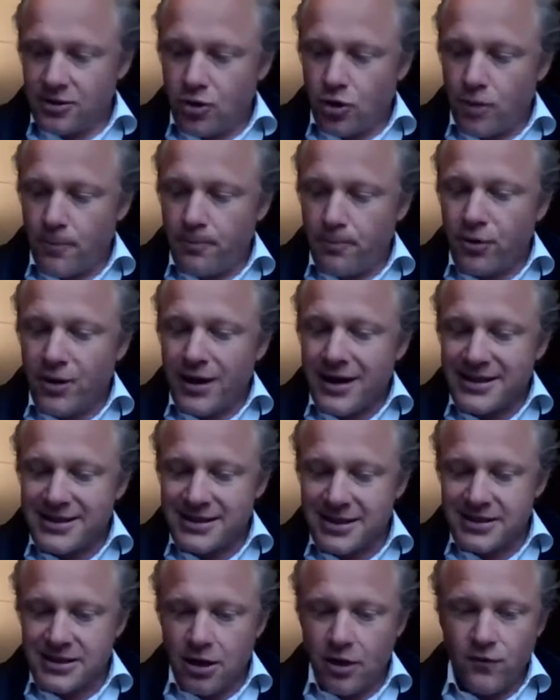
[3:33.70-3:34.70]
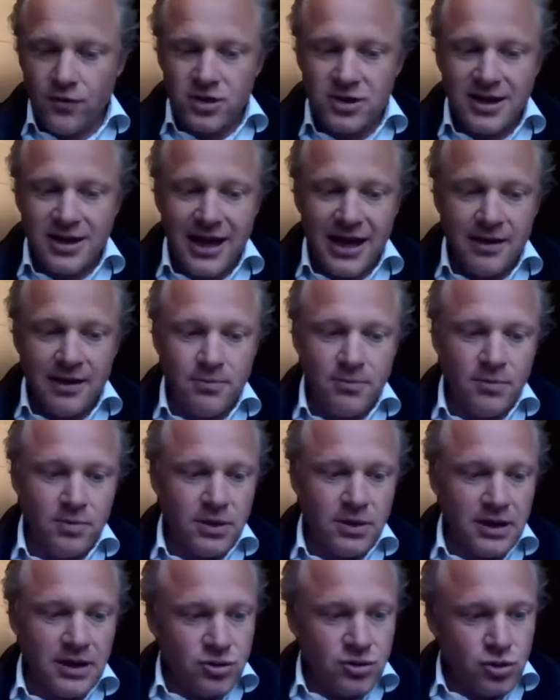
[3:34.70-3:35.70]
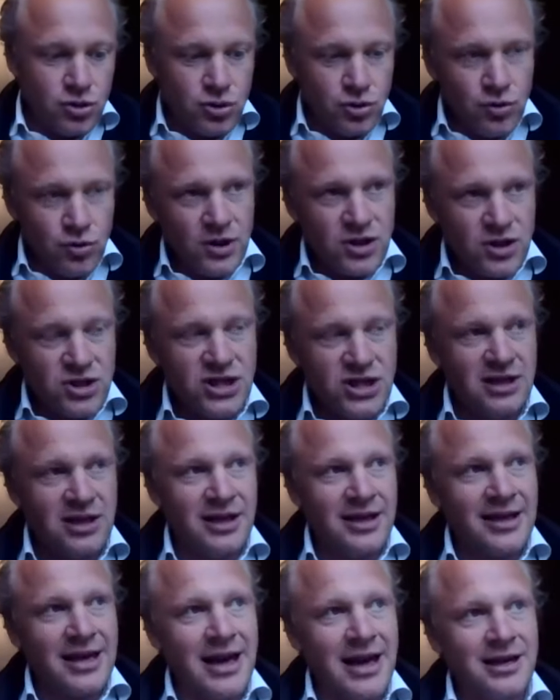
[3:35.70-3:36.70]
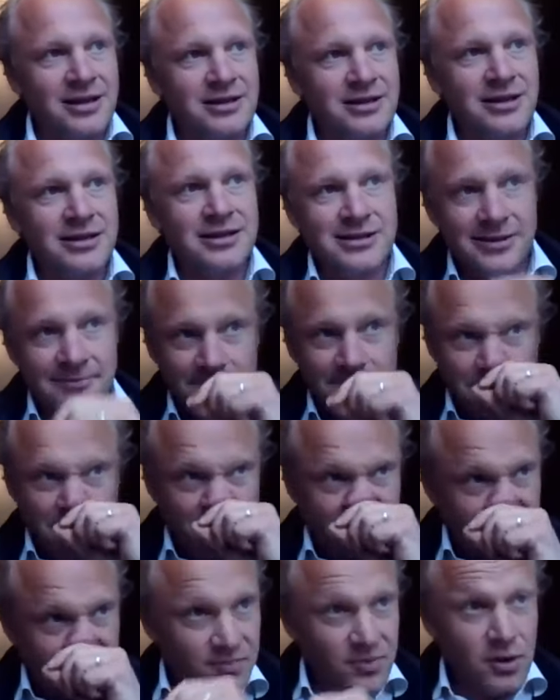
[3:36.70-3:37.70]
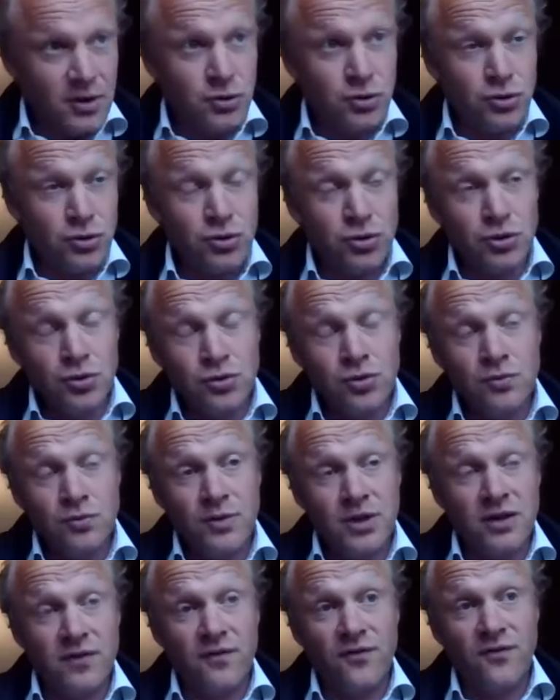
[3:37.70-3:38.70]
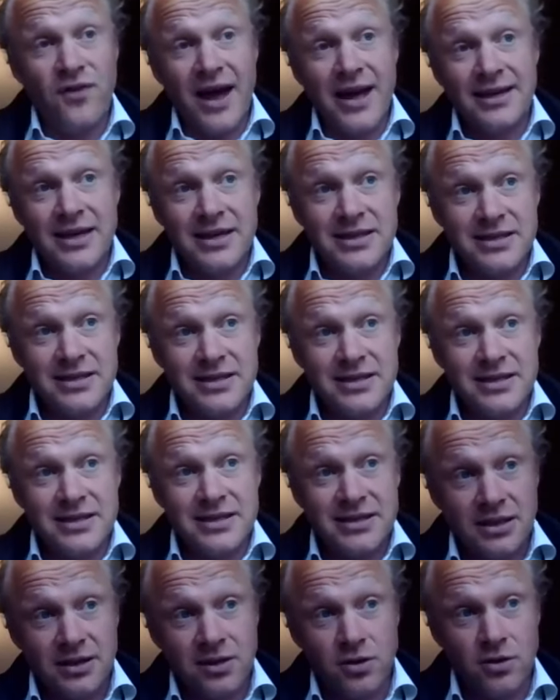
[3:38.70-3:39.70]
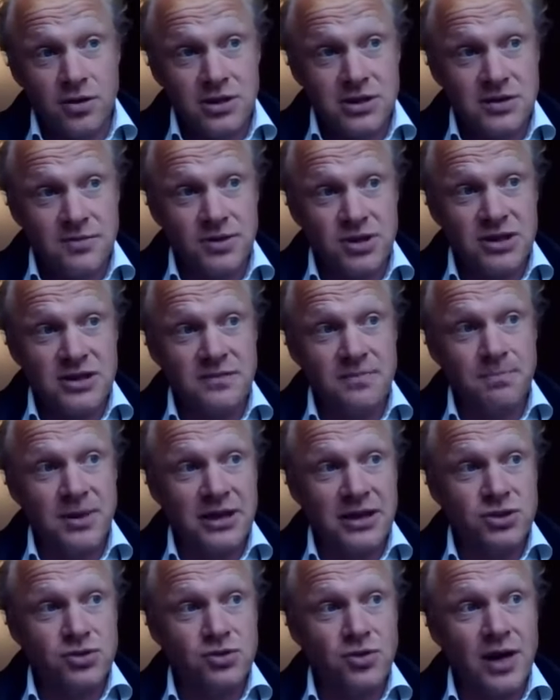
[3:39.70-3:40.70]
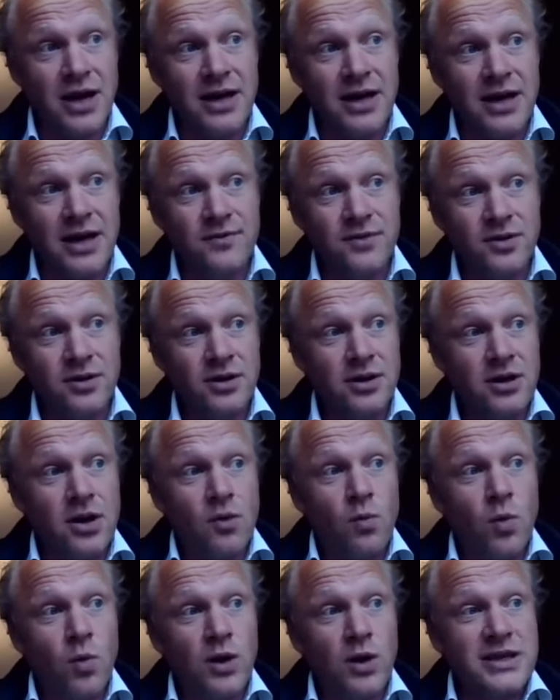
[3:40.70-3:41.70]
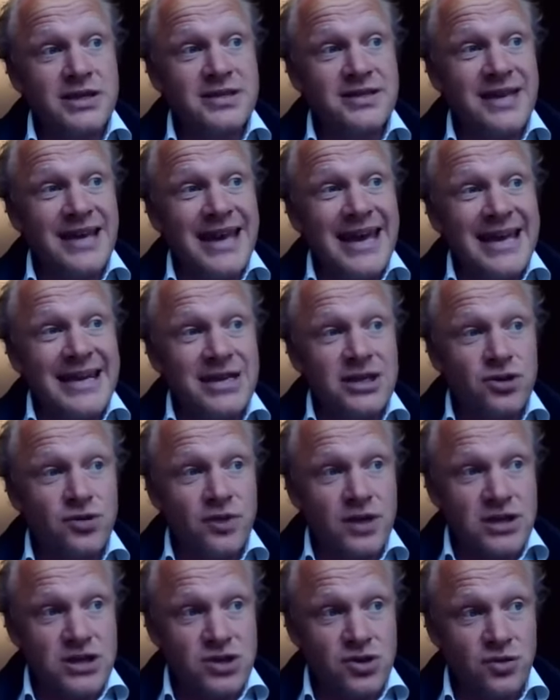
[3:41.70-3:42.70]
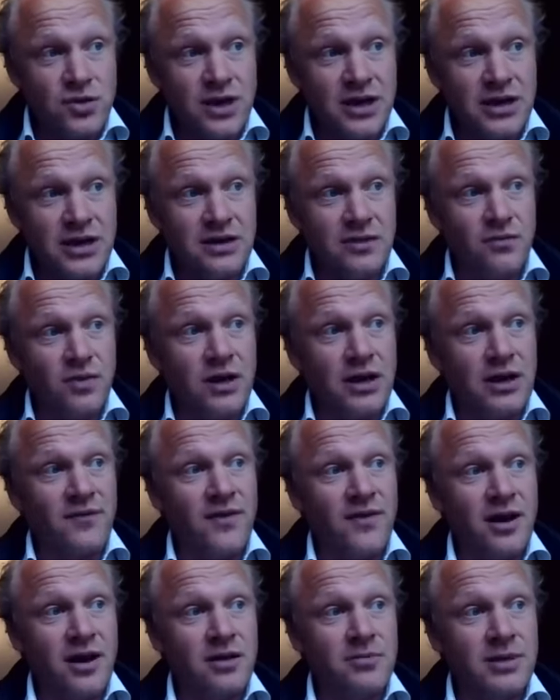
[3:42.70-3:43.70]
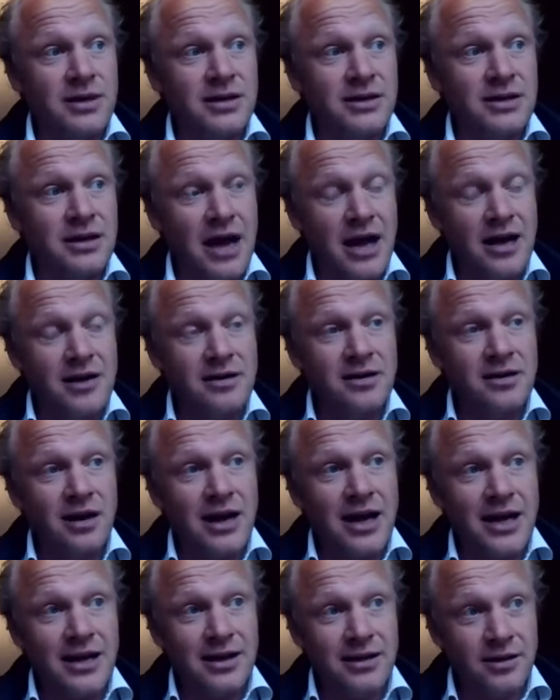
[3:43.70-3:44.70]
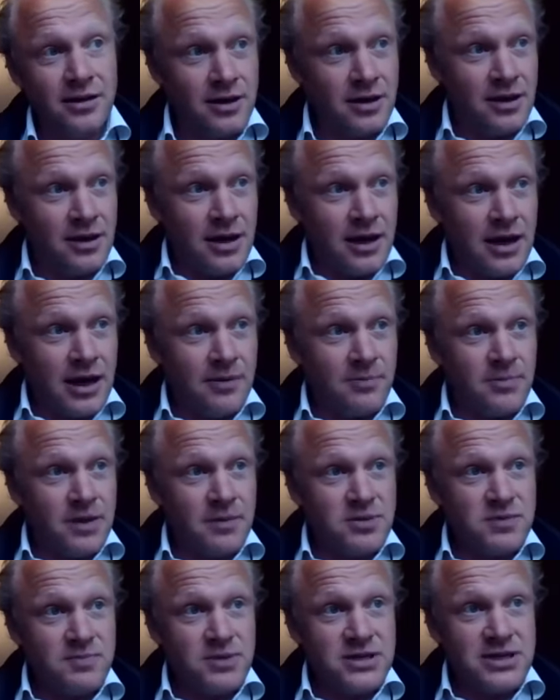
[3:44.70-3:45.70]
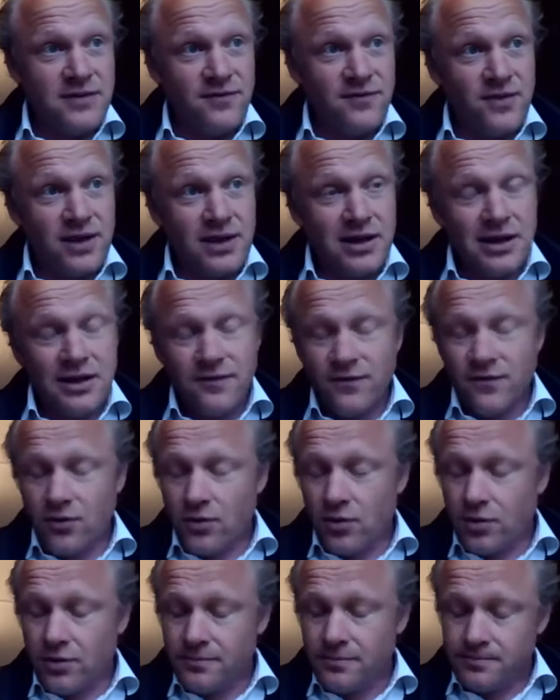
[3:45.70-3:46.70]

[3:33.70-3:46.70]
compresses over time, to do with cyclicalities, to do with financing costs, which is a big driver. What is the interest rate environment underlying specifically for